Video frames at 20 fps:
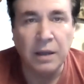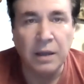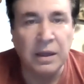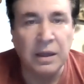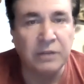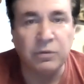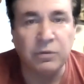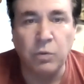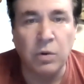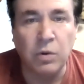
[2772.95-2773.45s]

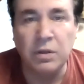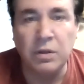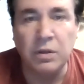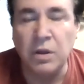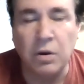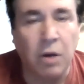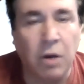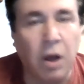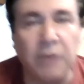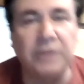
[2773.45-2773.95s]
That's one,
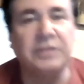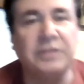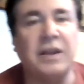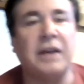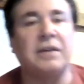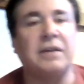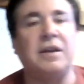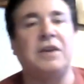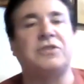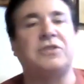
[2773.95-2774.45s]
you know, all the
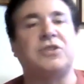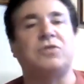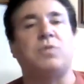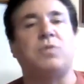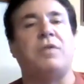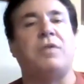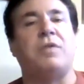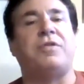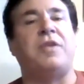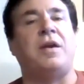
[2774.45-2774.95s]
techniques is
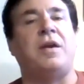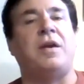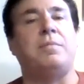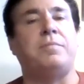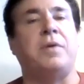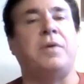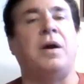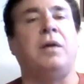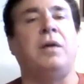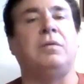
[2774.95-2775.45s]
one thing,
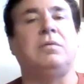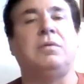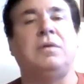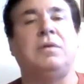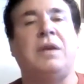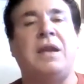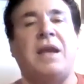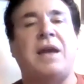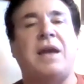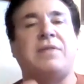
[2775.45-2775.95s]
but
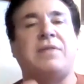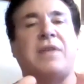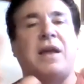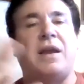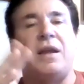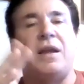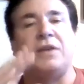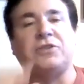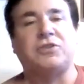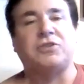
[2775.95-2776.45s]
he had
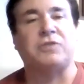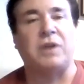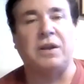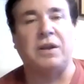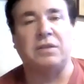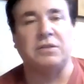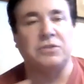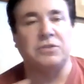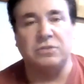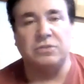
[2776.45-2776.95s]
that hand
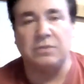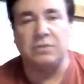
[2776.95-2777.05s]
strength